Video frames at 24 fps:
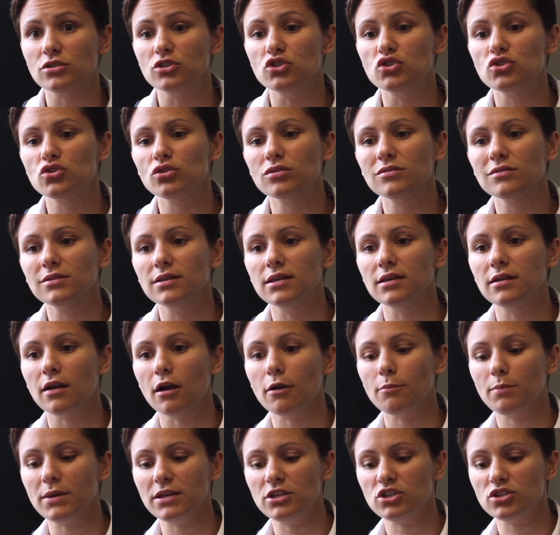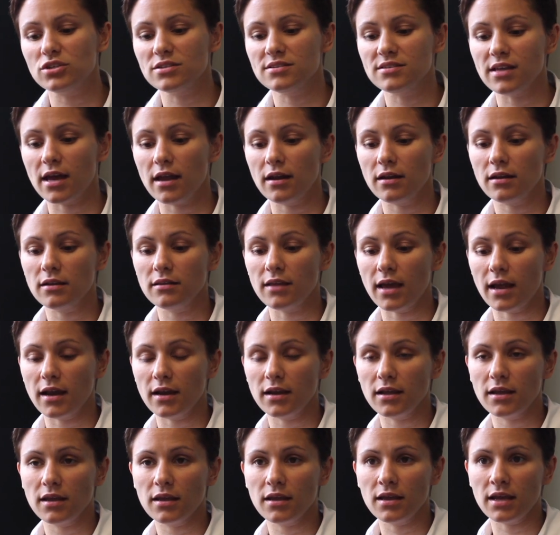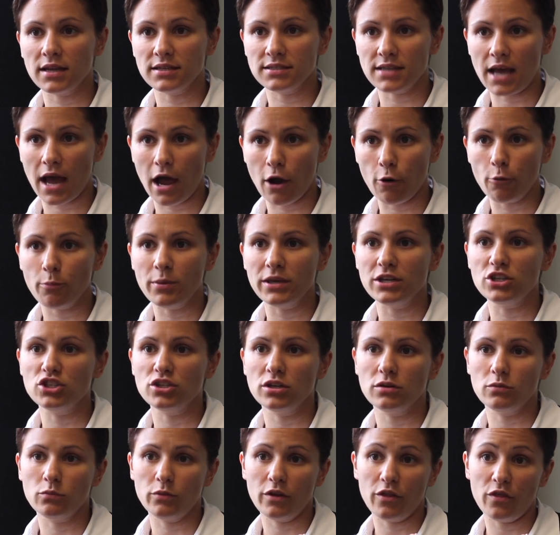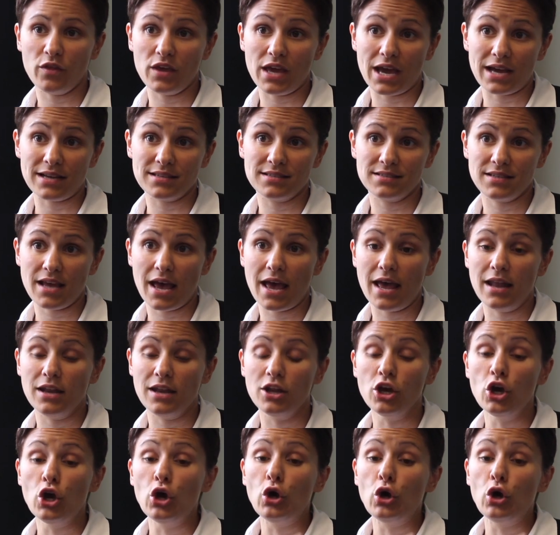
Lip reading: And certainly in our patients that get to outpatient with the X10,